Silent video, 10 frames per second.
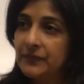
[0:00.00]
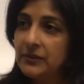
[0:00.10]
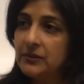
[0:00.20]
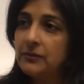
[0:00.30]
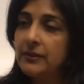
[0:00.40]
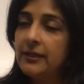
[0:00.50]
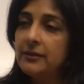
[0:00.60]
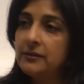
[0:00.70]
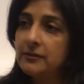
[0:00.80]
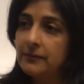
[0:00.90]
So that
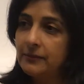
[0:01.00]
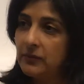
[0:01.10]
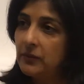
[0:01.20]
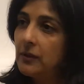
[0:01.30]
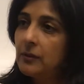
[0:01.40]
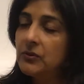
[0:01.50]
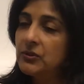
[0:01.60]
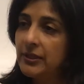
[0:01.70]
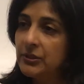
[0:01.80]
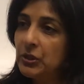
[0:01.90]
is
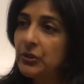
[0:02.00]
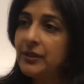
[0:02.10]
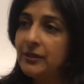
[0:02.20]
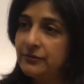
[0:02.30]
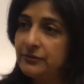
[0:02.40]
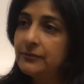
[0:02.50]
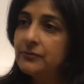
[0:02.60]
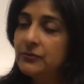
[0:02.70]
almost unheard of,